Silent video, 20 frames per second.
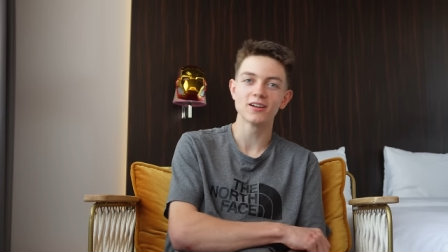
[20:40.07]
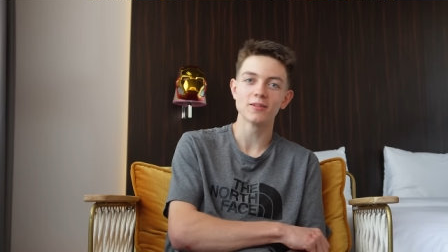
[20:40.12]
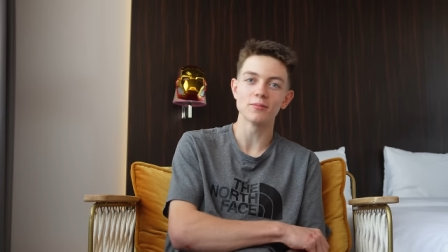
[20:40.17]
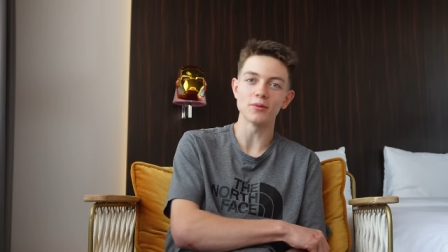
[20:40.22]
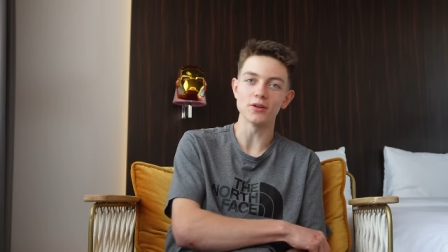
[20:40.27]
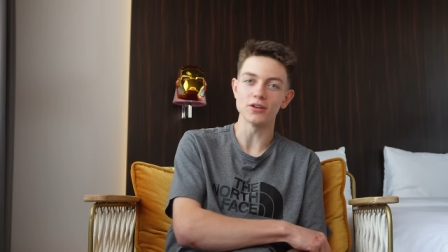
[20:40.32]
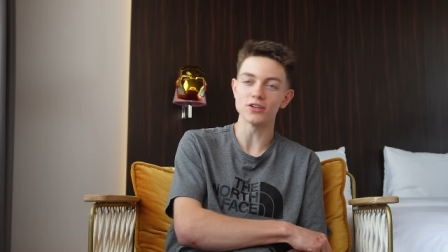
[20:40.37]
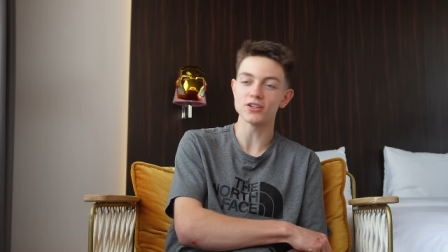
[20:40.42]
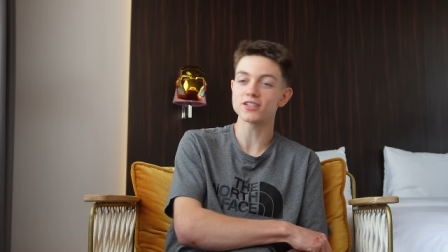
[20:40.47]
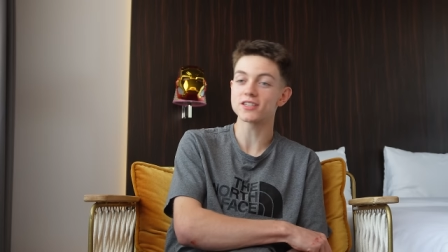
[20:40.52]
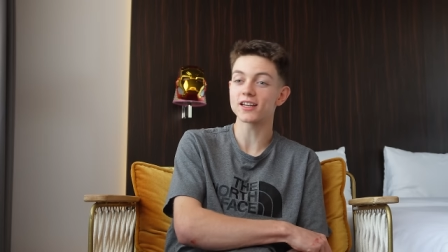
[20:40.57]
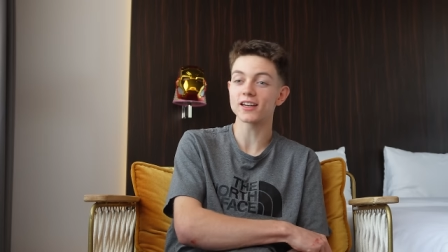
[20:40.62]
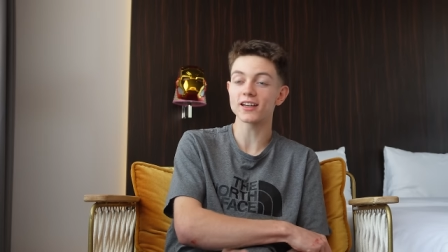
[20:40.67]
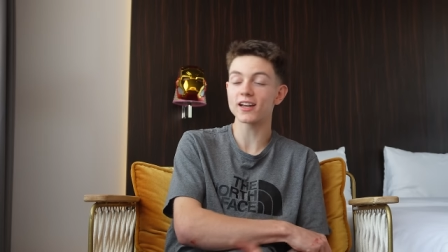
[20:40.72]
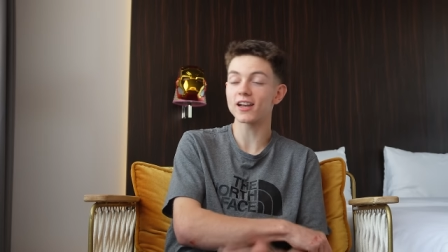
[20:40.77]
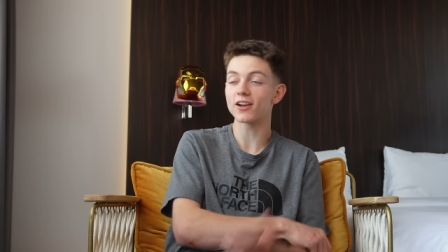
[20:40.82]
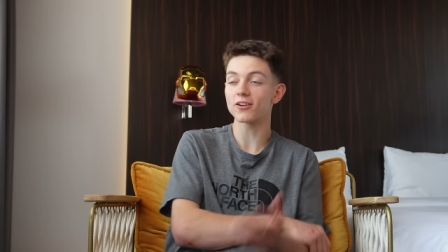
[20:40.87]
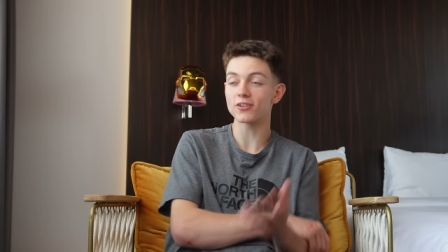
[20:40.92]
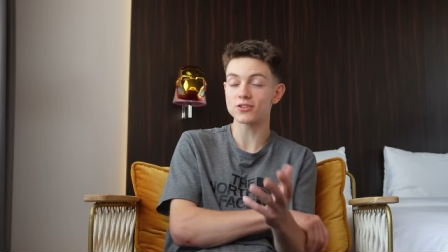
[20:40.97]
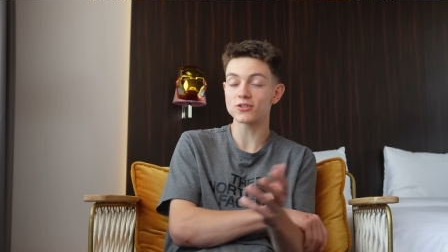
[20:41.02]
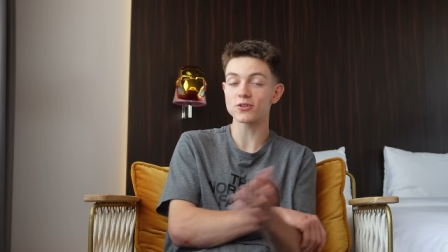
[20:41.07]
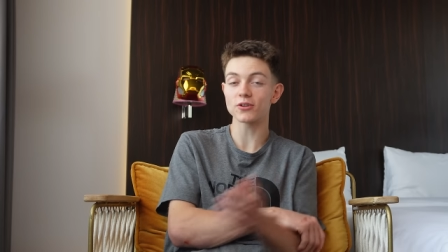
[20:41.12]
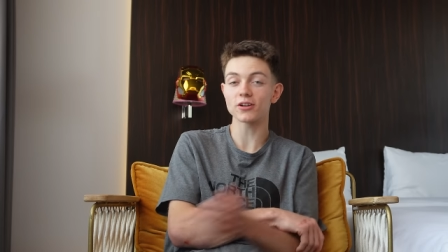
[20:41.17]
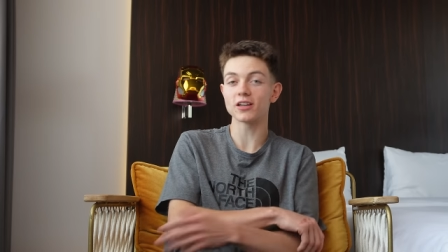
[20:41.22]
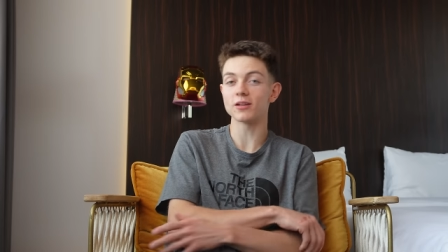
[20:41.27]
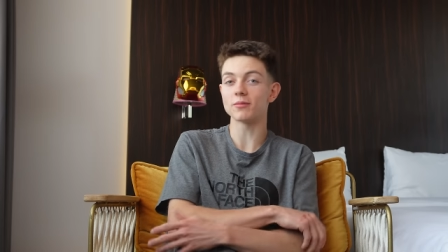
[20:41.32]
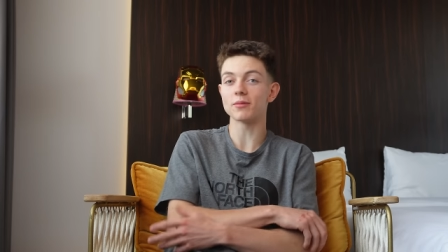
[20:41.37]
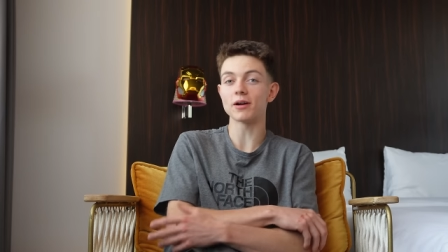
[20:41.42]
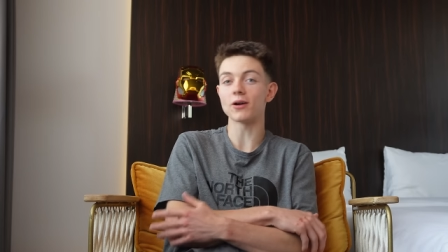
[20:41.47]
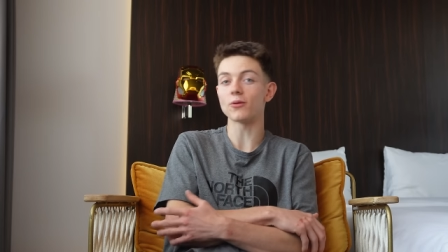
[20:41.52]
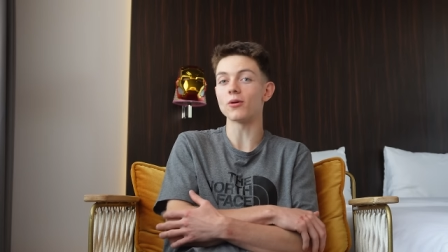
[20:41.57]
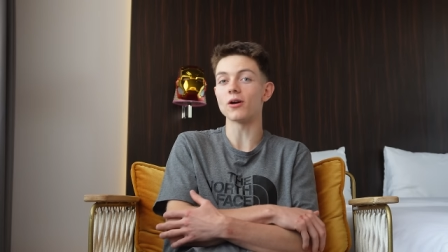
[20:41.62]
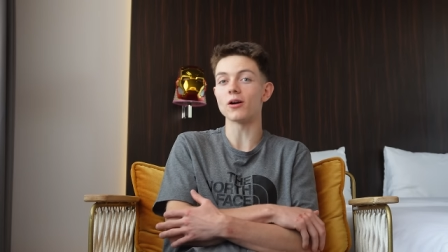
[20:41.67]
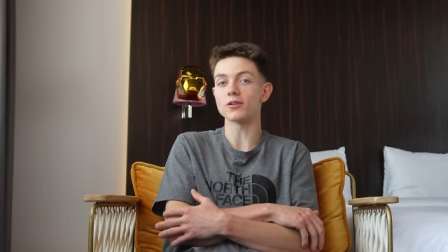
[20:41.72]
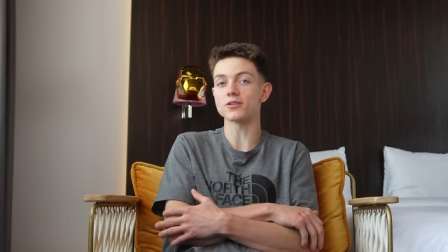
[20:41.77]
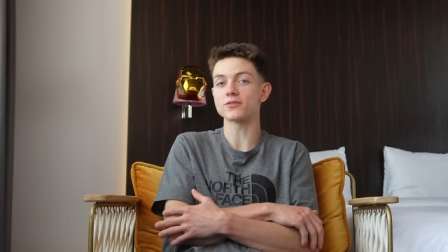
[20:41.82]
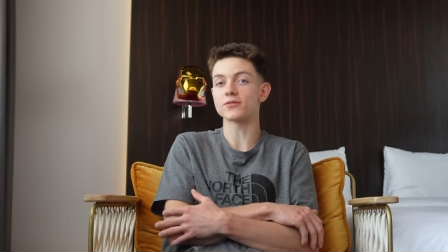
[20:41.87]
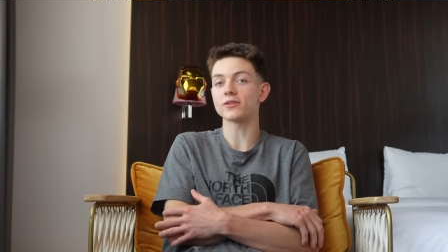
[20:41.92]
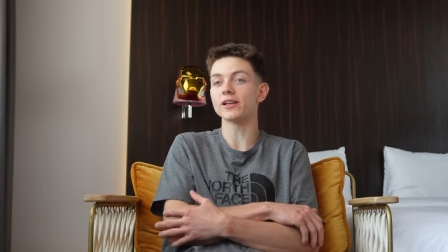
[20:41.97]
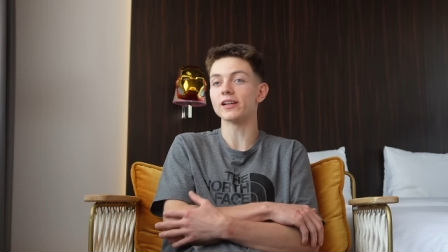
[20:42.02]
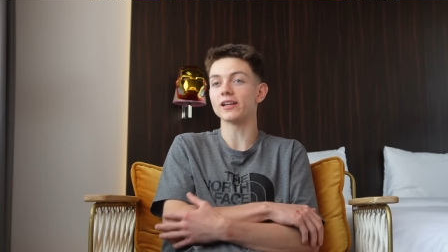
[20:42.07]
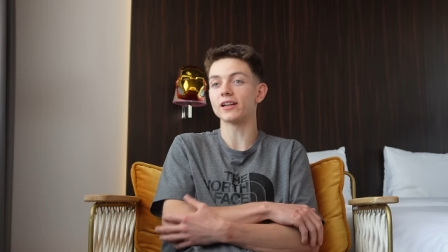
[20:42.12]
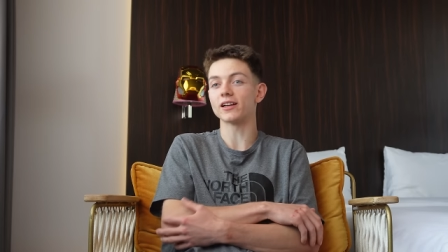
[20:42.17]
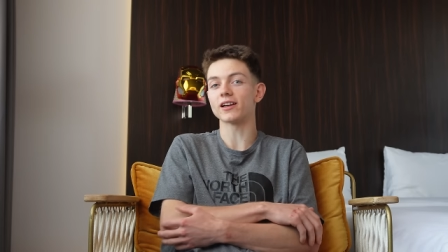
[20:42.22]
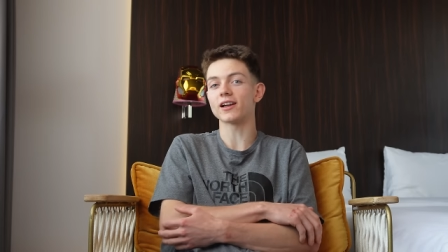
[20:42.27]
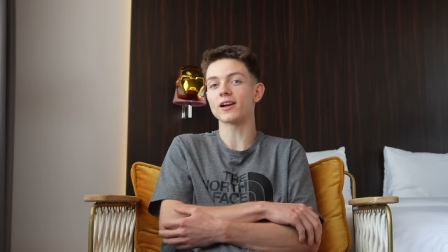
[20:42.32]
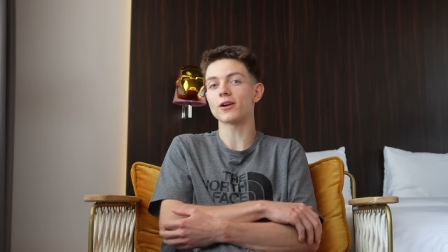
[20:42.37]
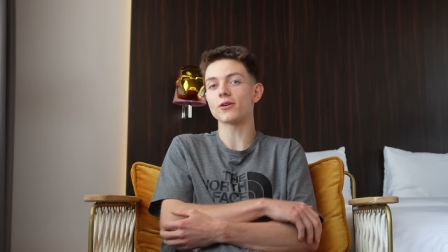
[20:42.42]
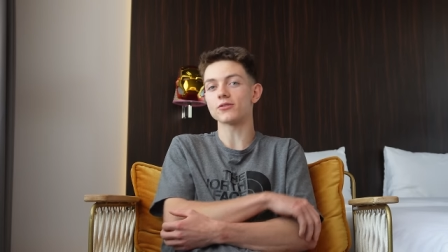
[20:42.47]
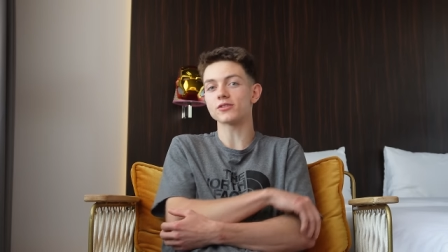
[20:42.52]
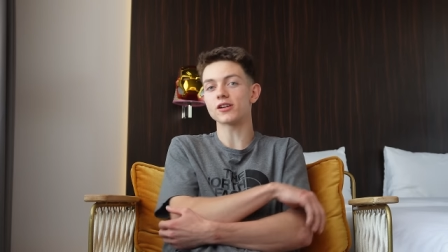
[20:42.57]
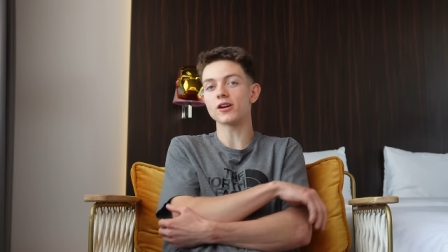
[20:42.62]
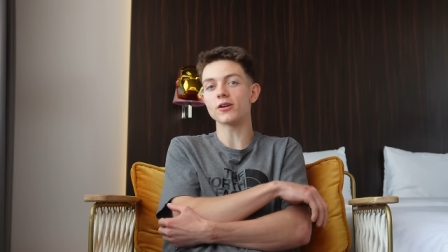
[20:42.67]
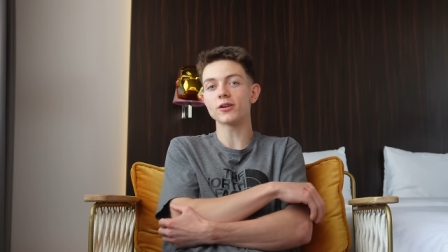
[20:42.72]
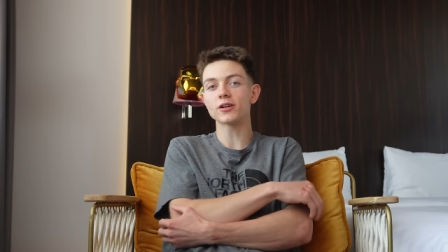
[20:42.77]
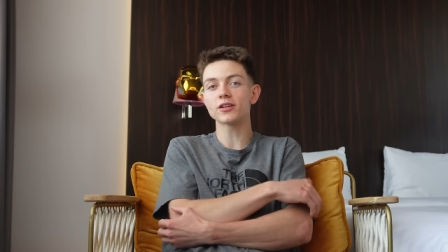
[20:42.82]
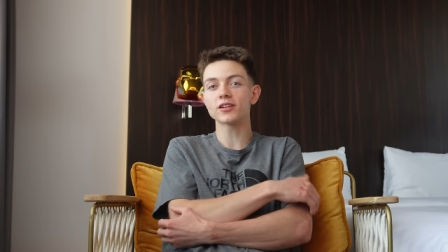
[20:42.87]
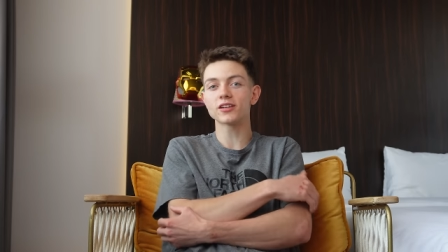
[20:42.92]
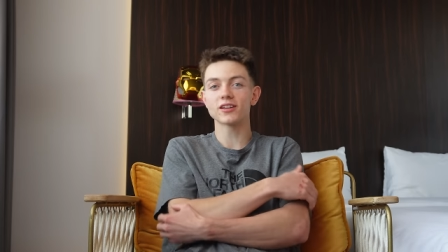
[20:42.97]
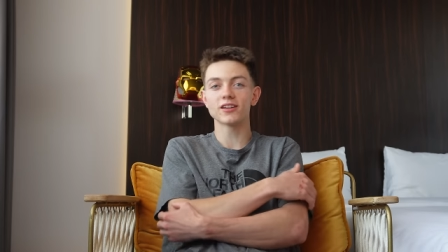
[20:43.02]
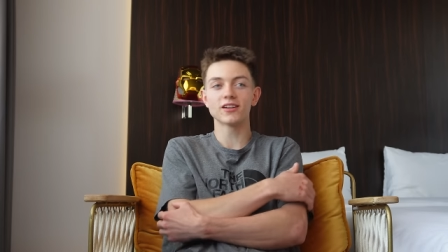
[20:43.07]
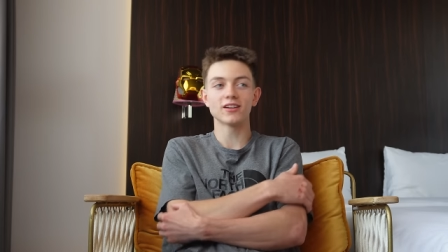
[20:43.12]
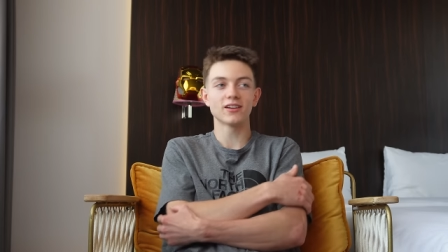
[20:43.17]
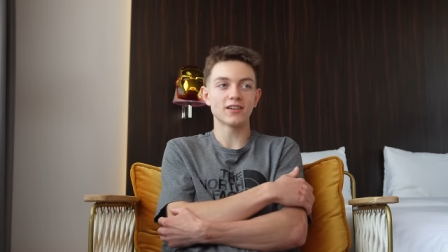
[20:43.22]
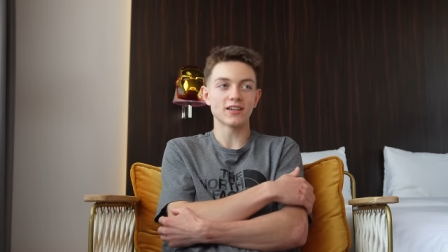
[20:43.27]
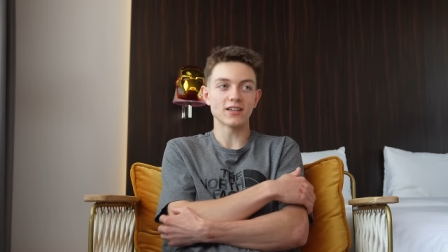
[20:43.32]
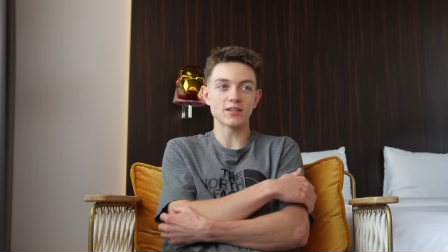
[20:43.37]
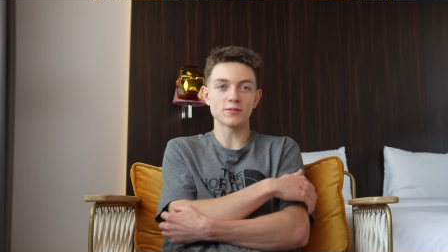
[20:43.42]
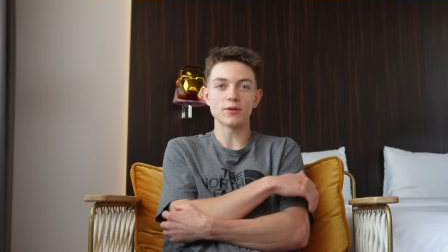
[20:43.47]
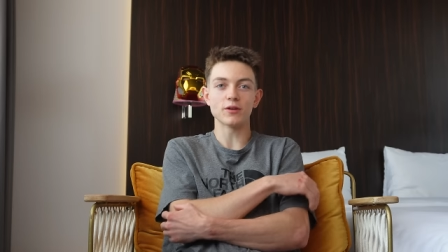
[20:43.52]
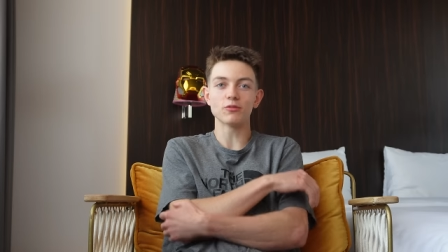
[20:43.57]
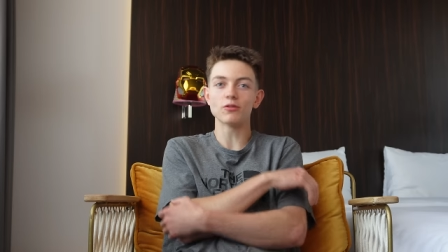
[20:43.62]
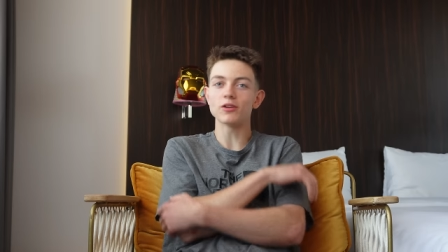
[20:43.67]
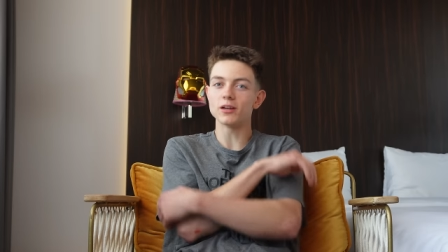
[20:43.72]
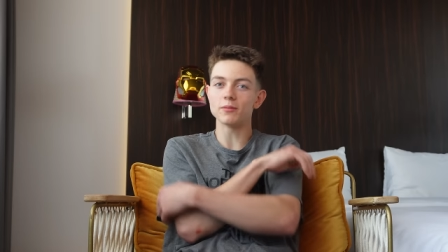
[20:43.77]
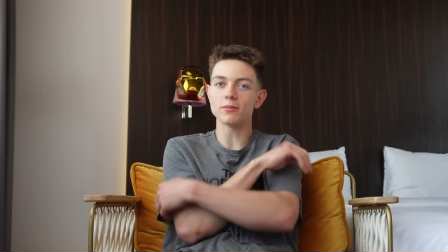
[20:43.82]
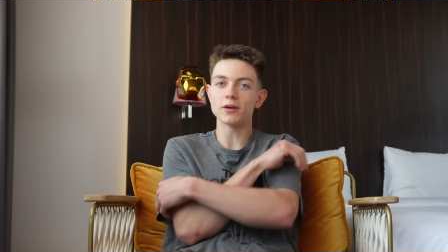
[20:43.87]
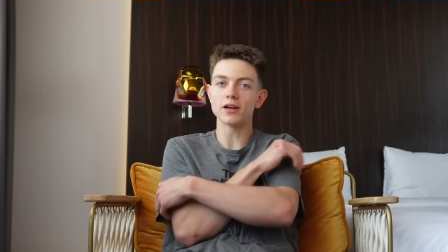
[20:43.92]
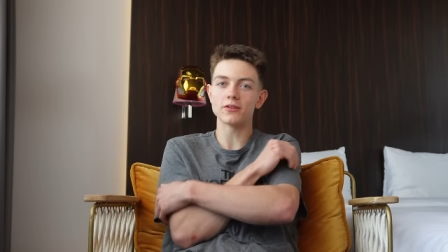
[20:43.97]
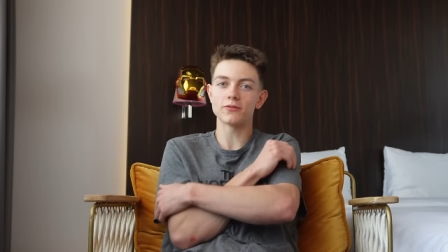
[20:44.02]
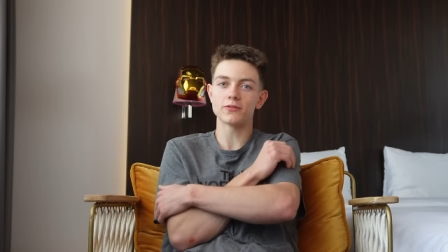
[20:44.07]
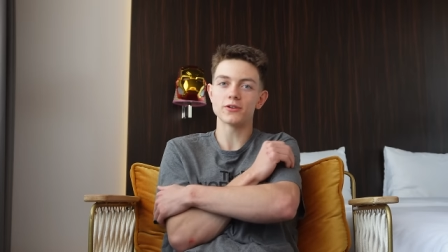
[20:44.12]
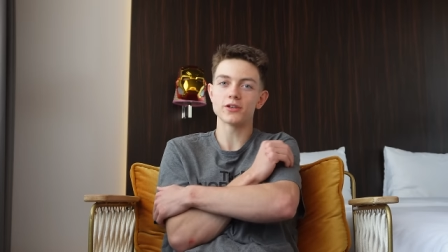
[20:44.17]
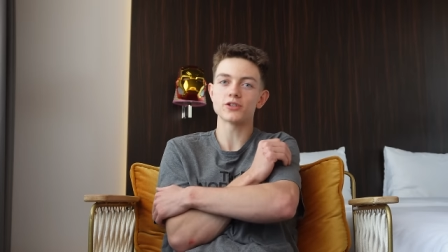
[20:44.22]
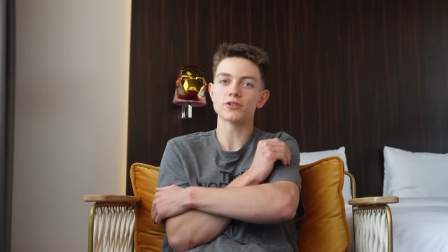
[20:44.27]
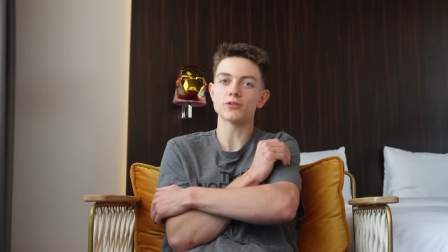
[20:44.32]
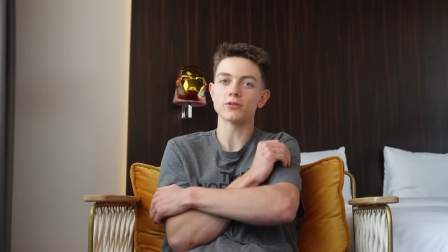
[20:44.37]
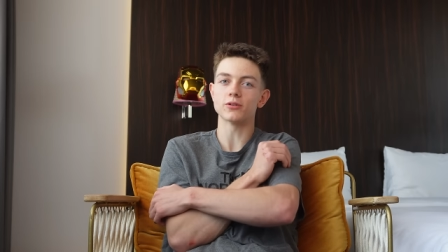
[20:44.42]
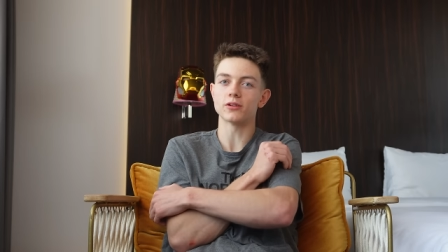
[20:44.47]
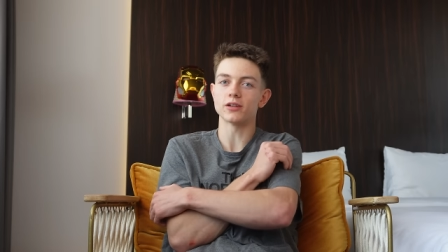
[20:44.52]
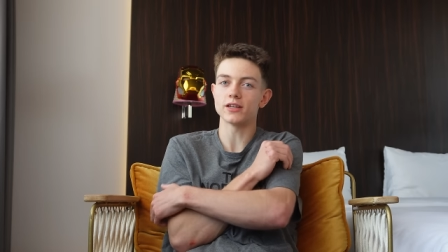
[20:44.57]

But just sitting here and talking about what I was feeling and how it was going has been really beneficial.